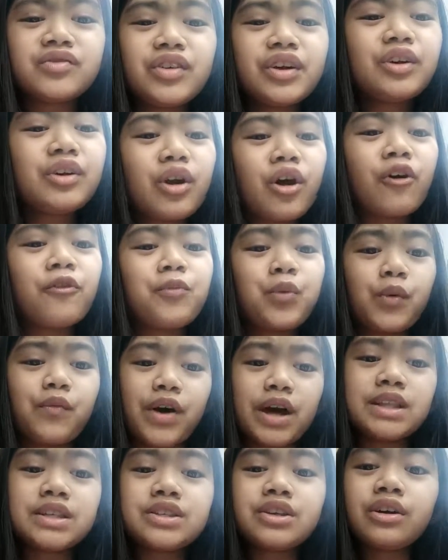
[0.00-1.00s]
The groove
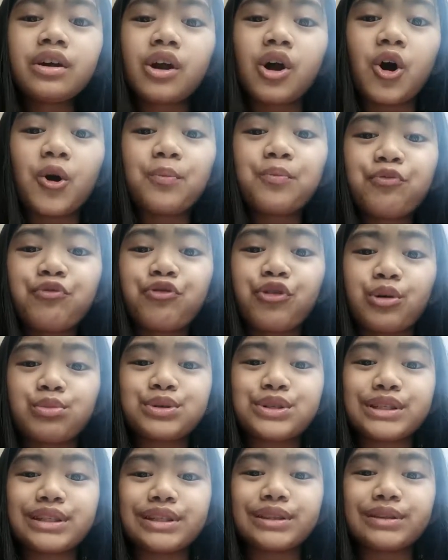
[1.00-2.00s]
prevents the rope
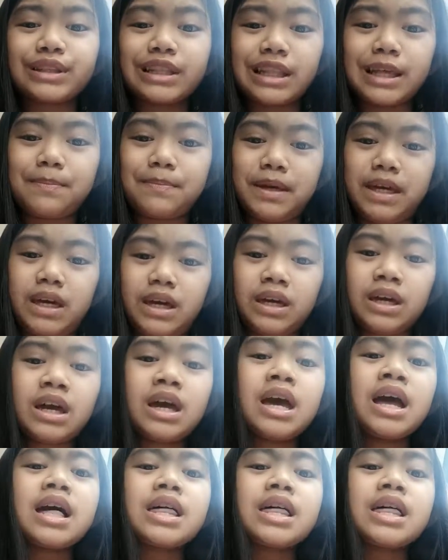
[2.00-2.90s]
from slipping.